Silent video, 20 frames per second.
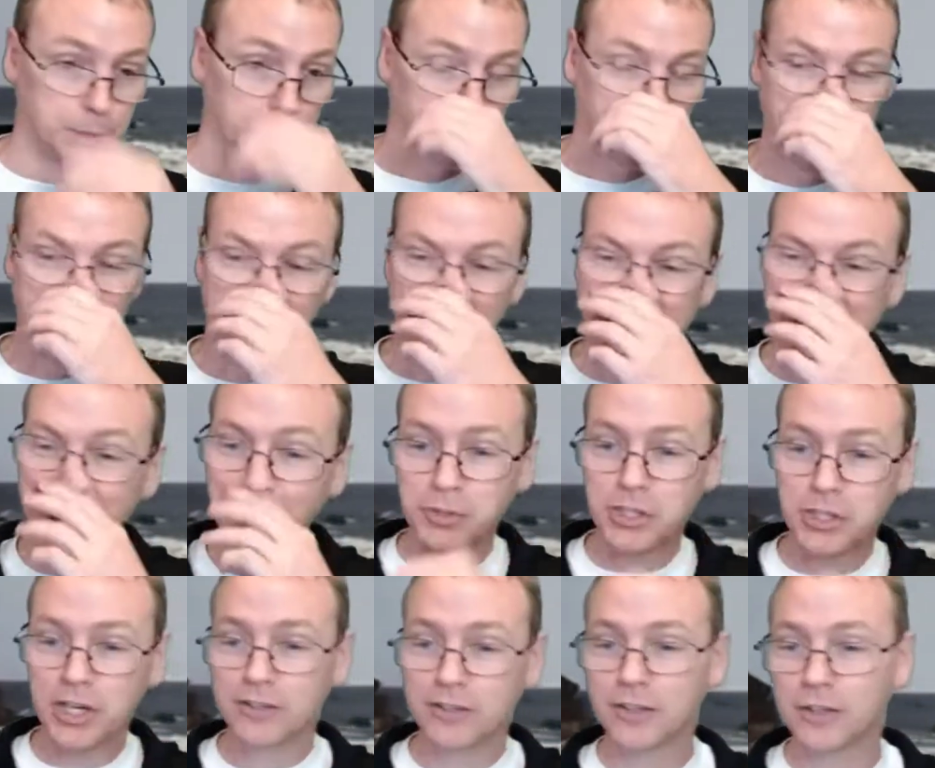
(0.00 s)
Yeah, Dumb
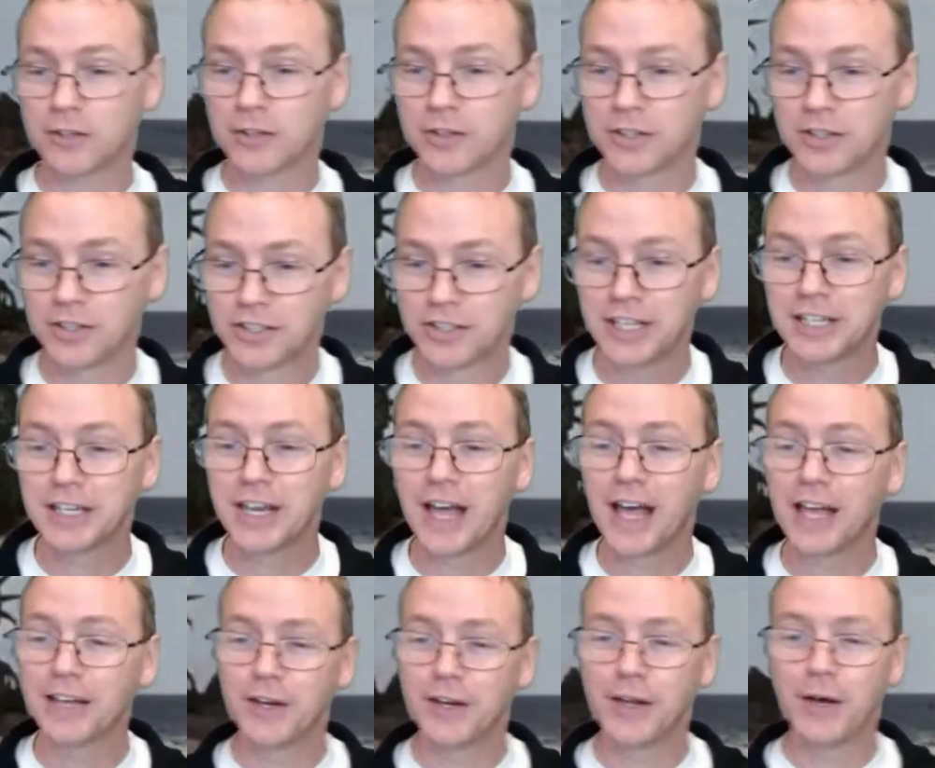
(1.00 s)
Jesus did
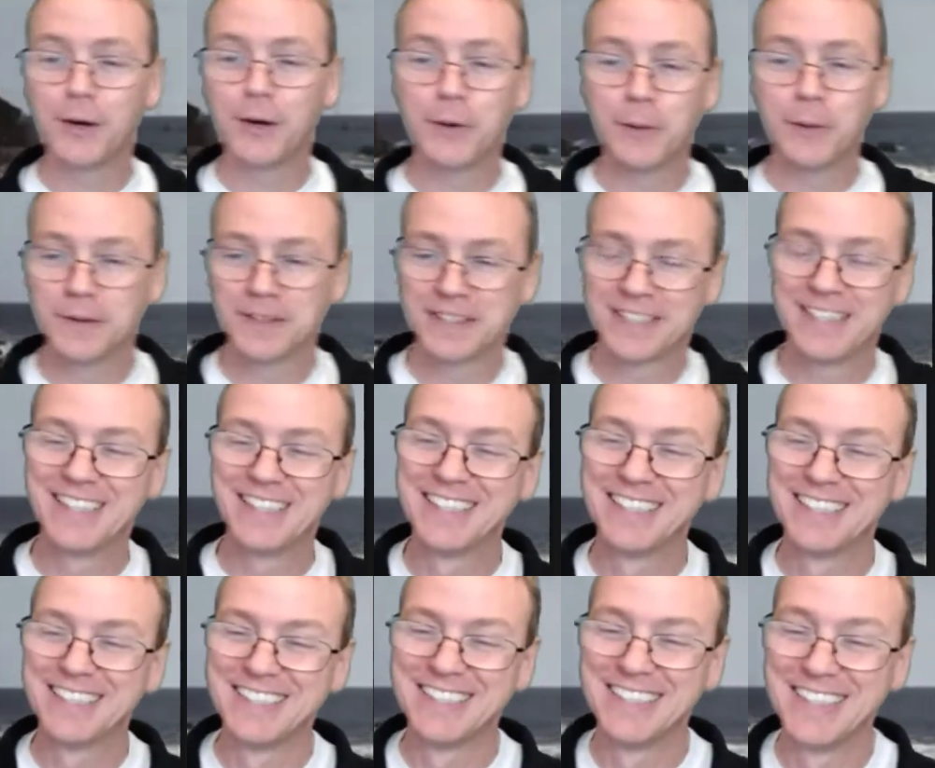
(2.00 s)
not know
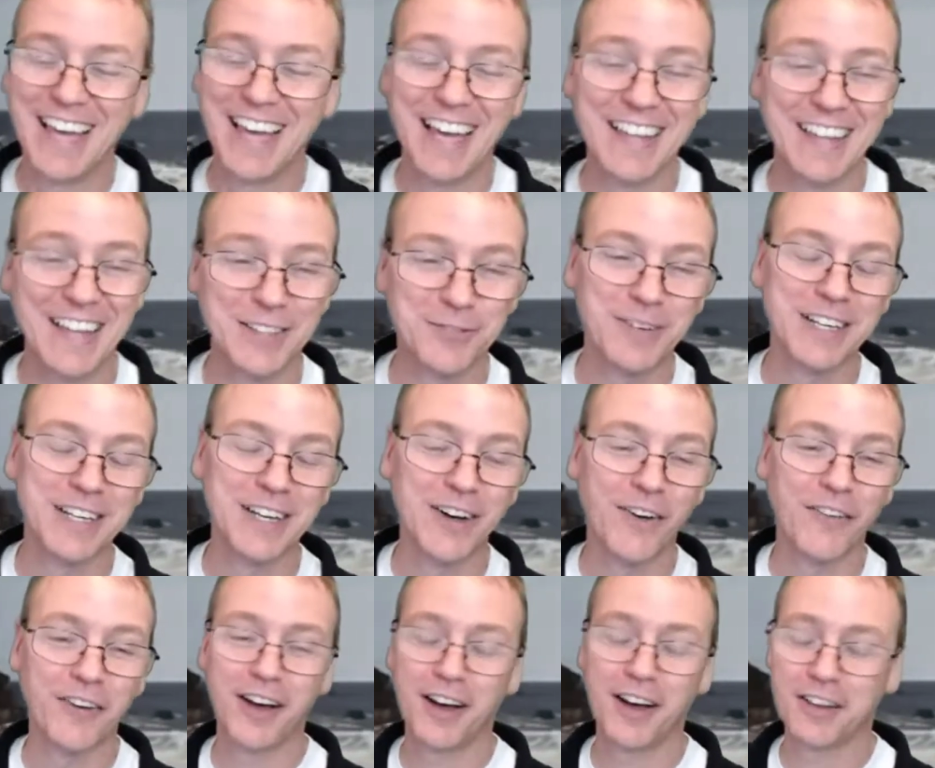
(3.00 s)
that's been
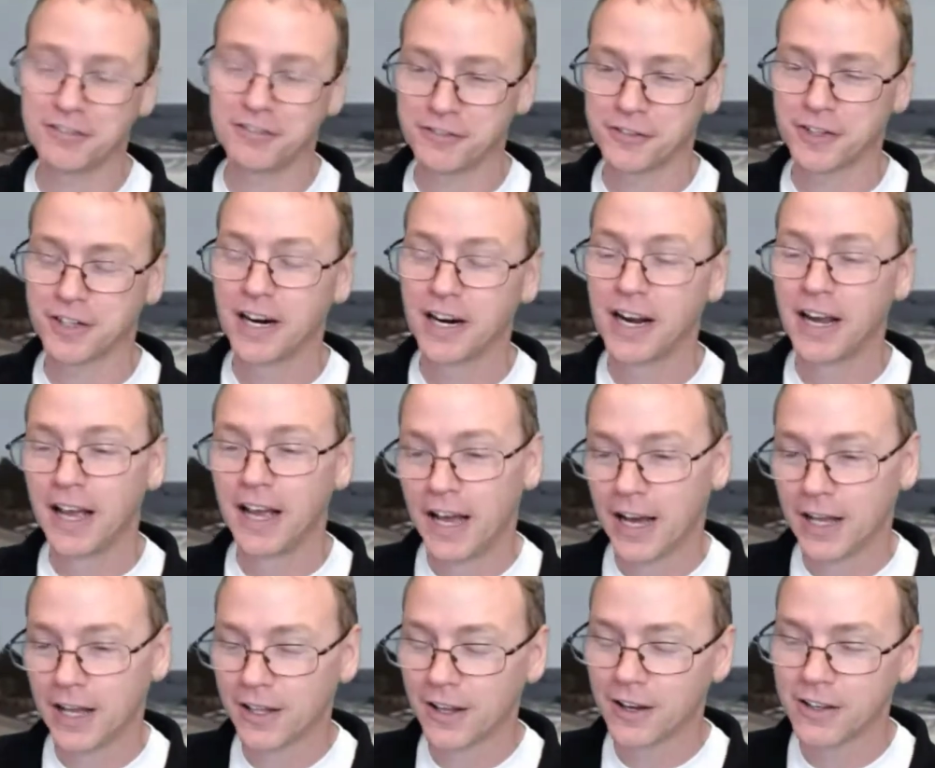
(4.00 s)
going on for
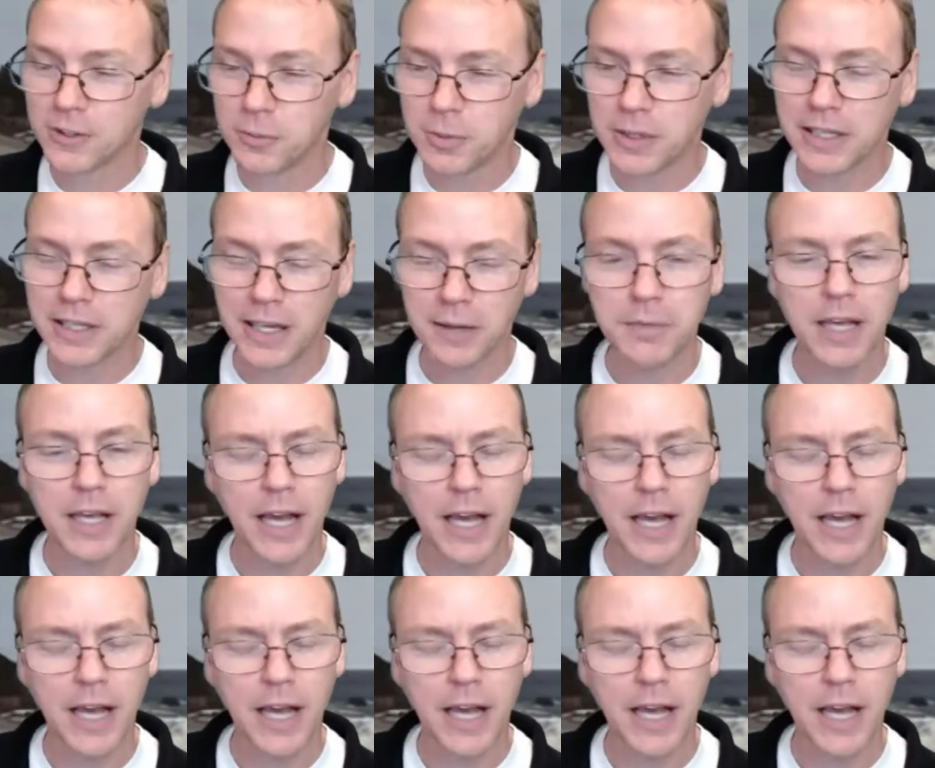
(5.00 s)
how long has he been claiming that?